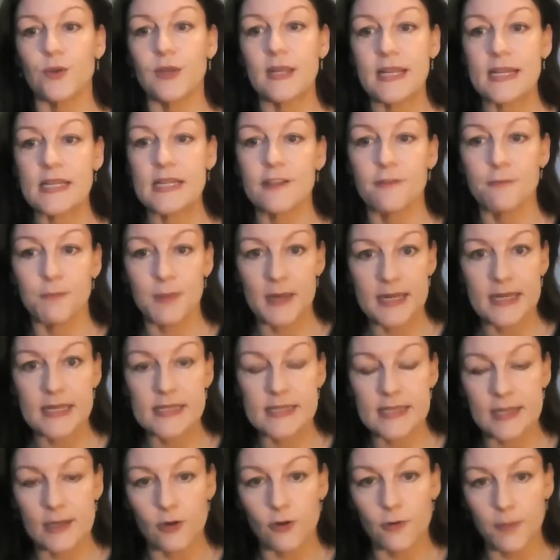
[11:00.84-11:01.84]
2 years of being a
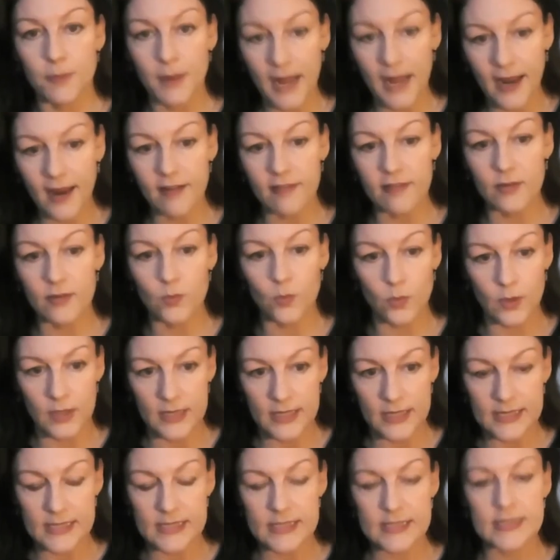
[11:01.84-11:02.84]
single parent
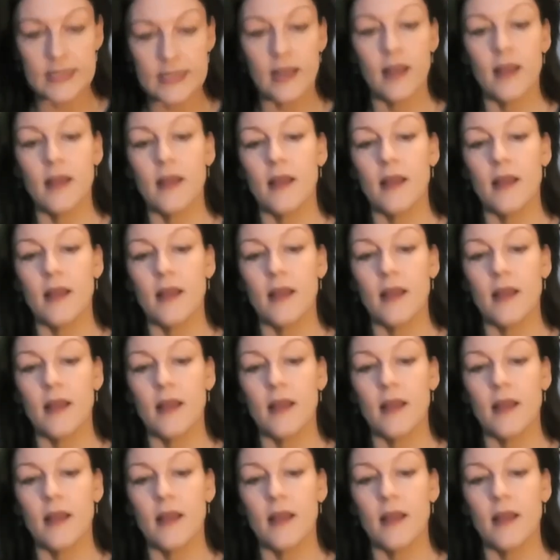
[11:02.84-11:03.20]
was